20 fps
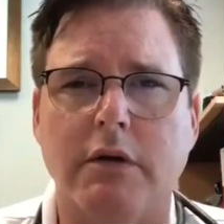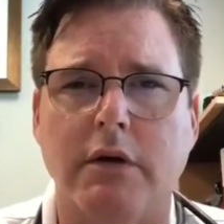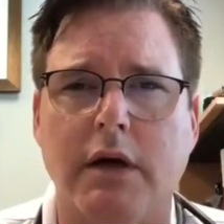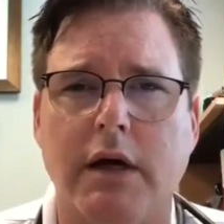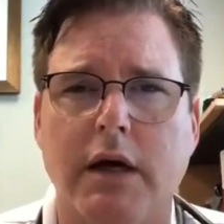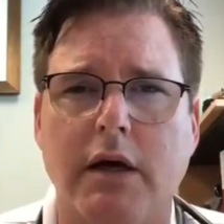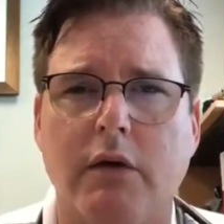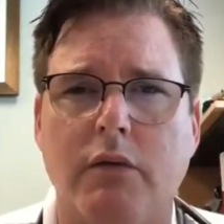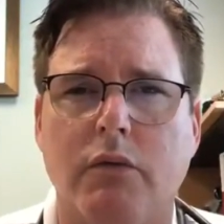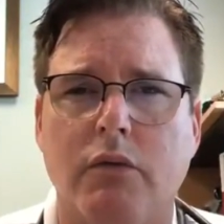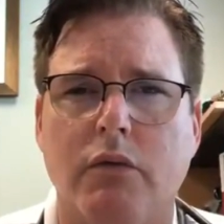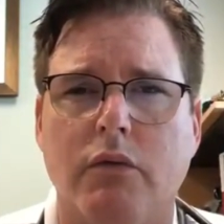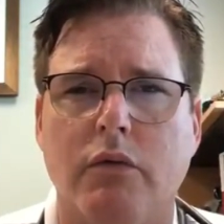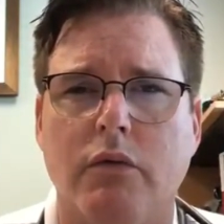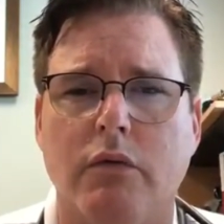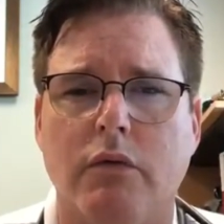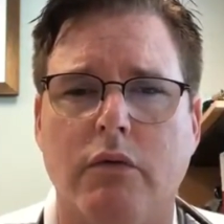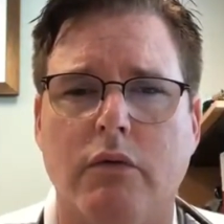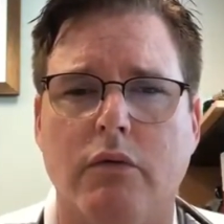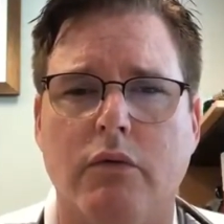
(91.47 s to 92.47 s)

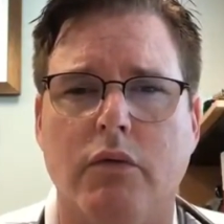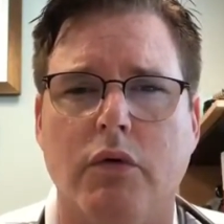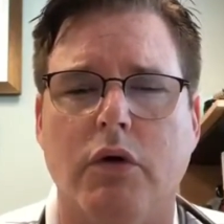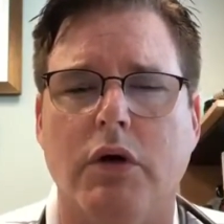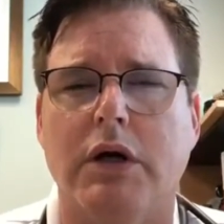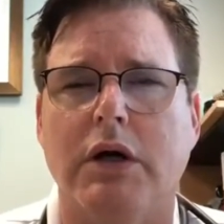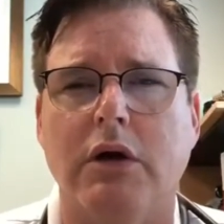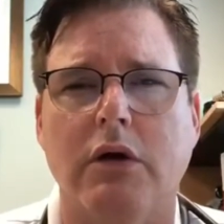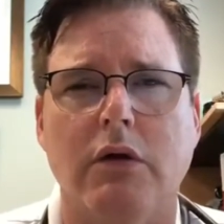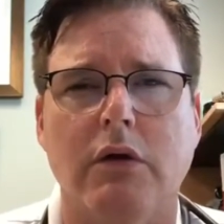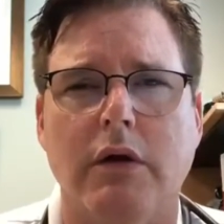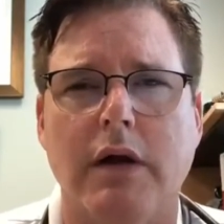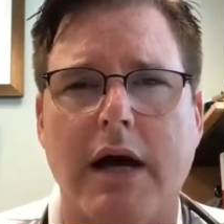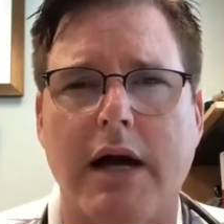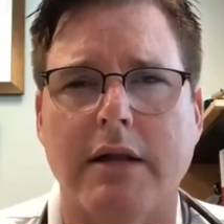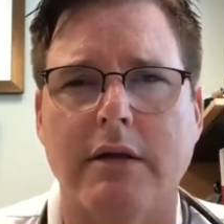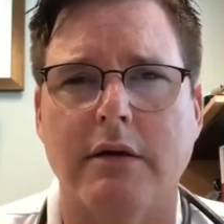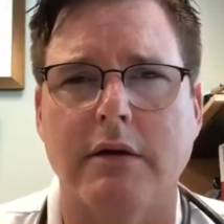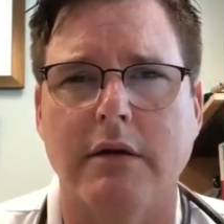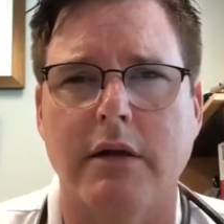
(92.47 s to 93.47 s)
and we're here
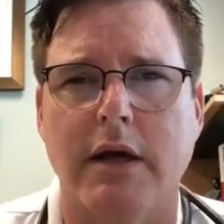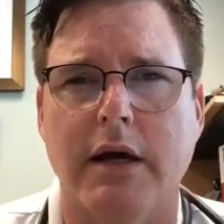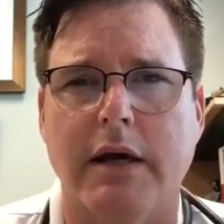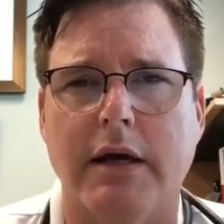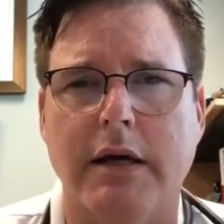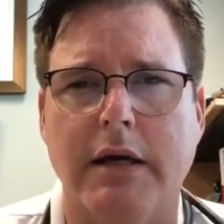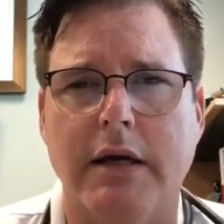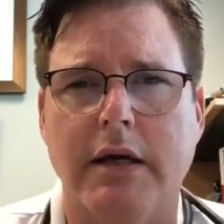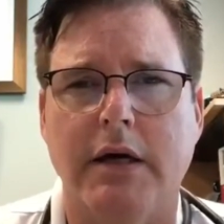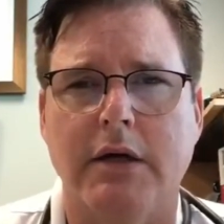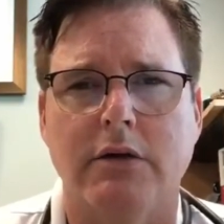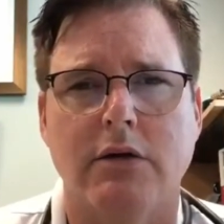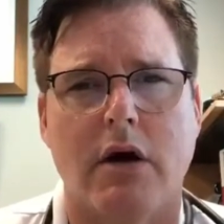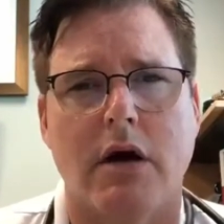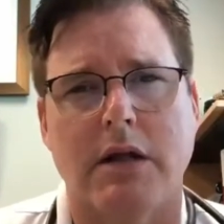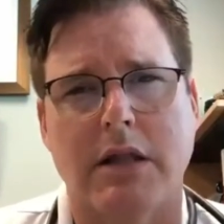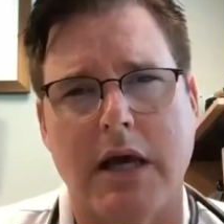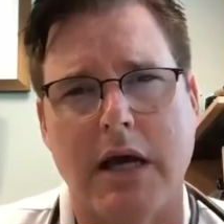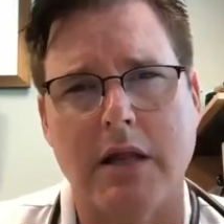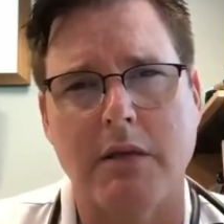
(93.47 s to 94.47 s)
not to
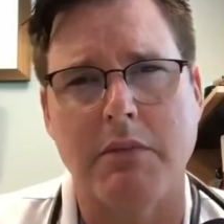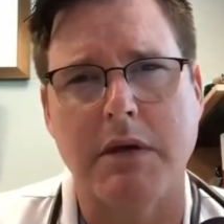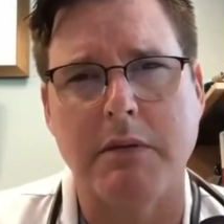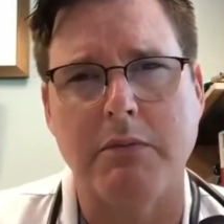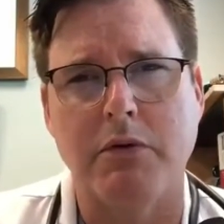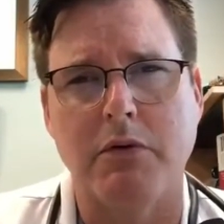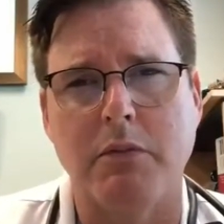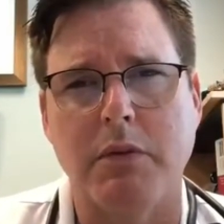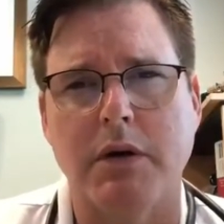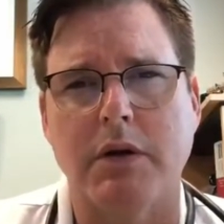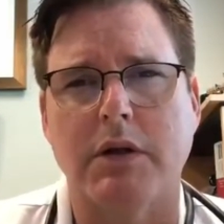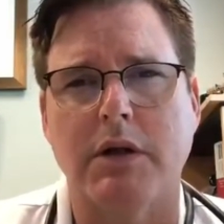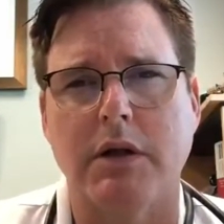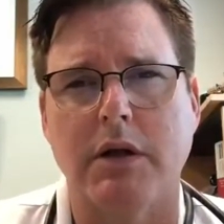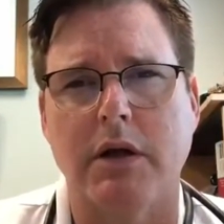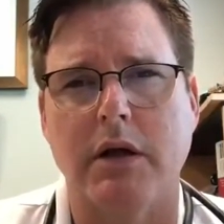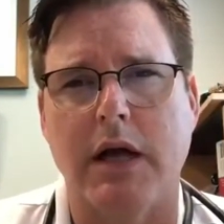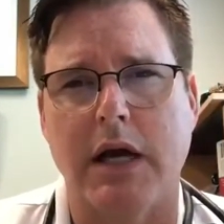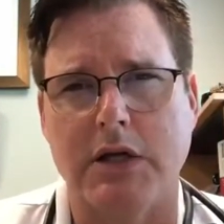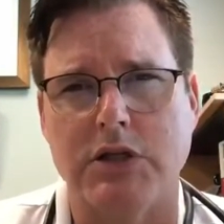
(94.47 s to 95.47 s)
talk down to people, but
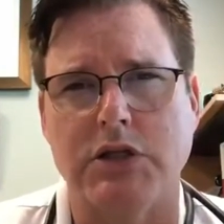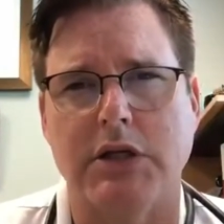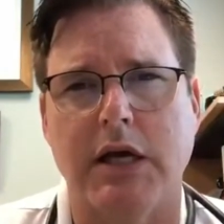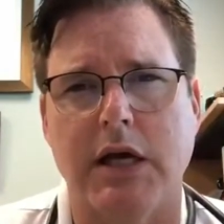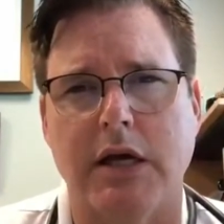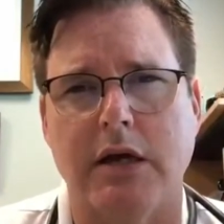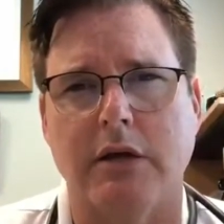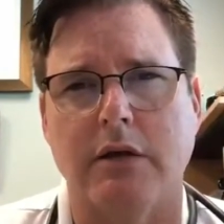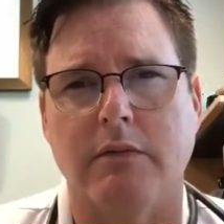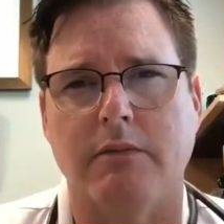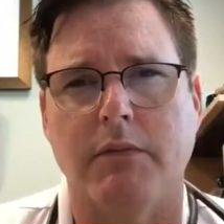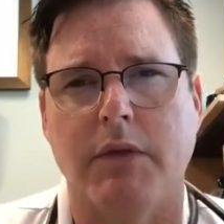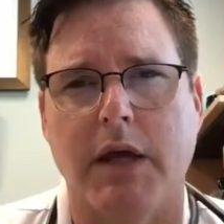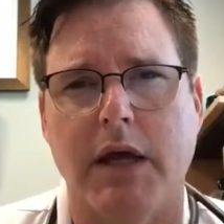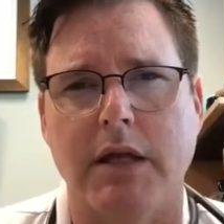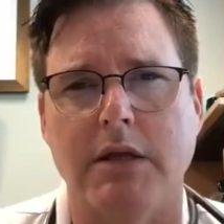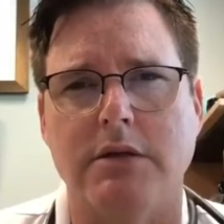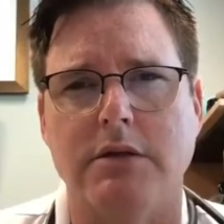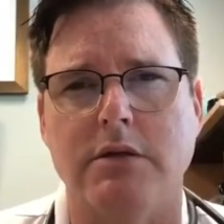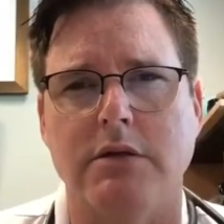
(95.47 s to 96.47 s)
to educate
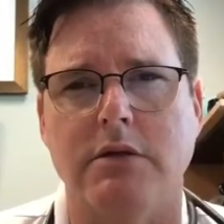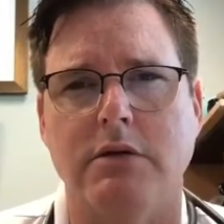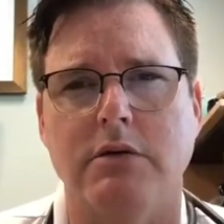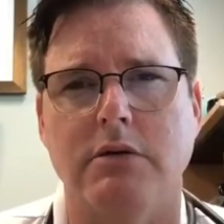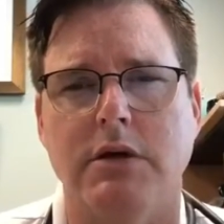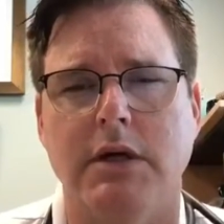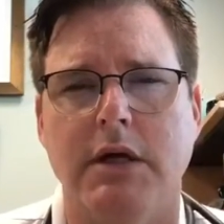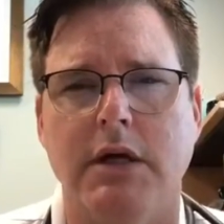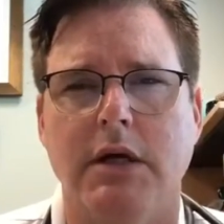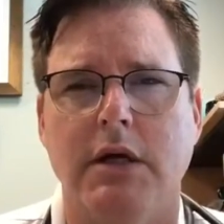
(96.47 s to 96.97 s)
and to